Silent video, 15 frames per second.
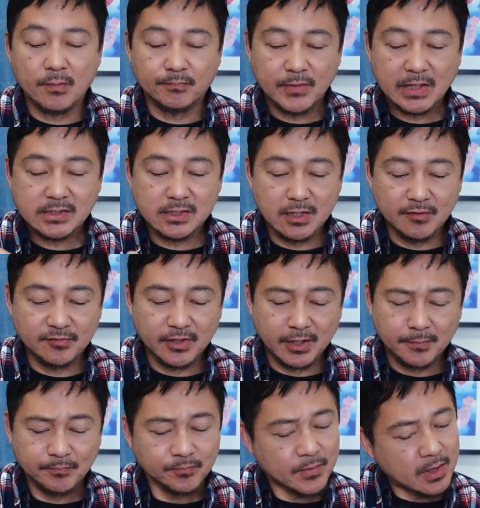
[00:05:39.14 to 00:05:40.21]
That's lovely.
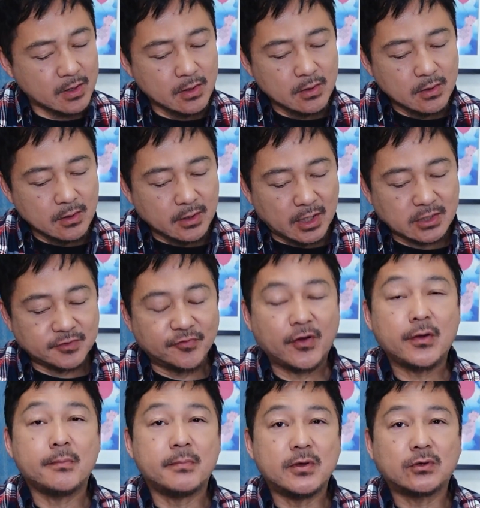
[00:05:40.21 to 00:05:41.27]
It's
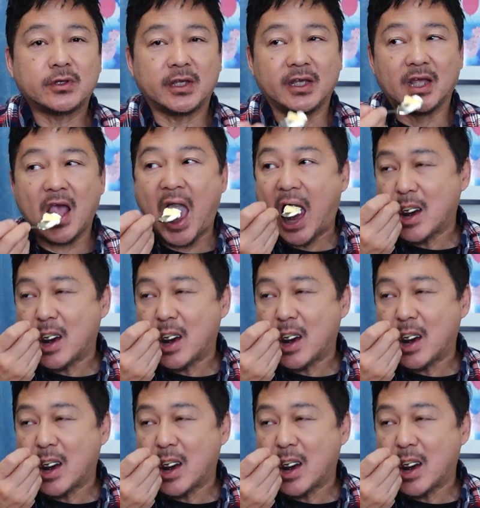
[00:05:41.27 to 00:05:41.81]
very milky.